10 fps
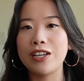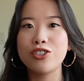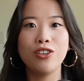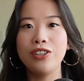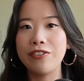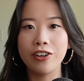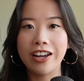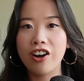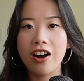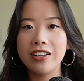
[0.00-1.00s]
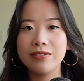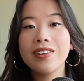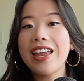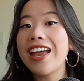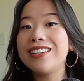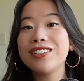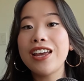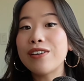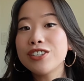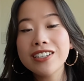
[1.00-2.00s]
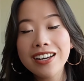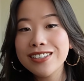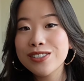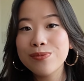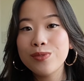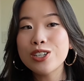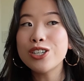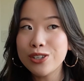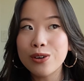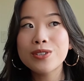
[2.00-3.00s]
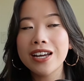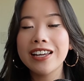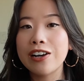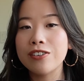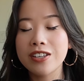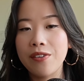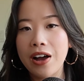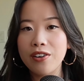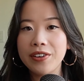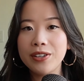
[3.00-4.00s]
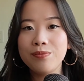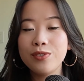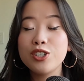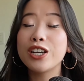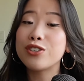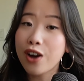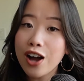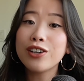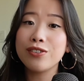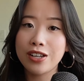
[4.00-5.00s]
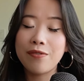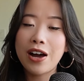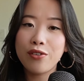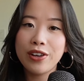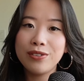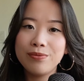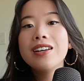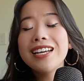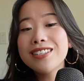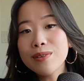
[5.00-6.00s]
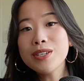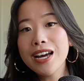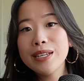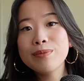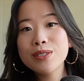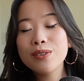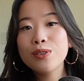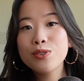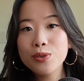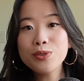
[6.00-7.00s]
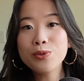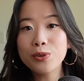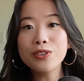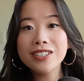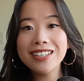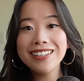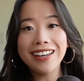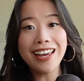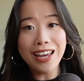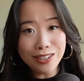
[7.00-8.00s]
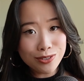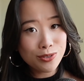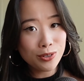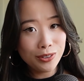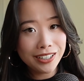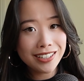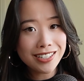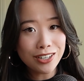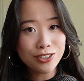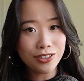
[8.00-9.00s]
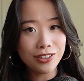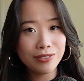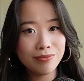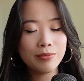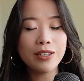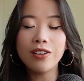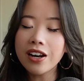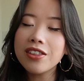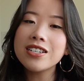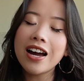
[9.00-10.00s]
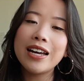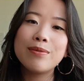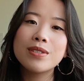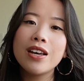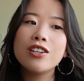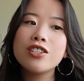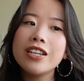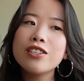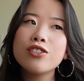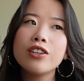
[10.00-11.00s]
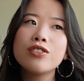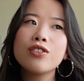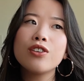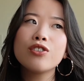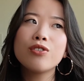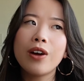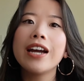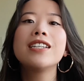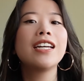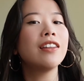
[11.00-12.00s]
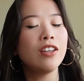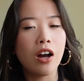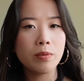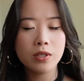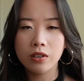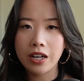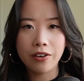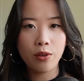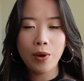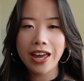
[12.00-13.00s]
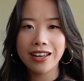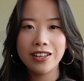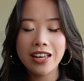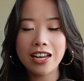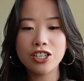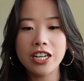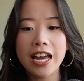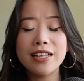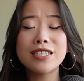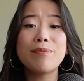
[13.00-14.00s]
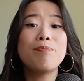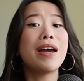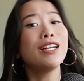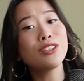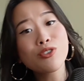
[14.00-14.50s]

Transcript: that she'll never get caught. And if she does, she knows how to get herself out of it. She can talk herself out of it. And sometimes Sue's cruelty is truly intentional, but a lot of the times she is just trying to get the obstacle out of the way, and she ends up bending the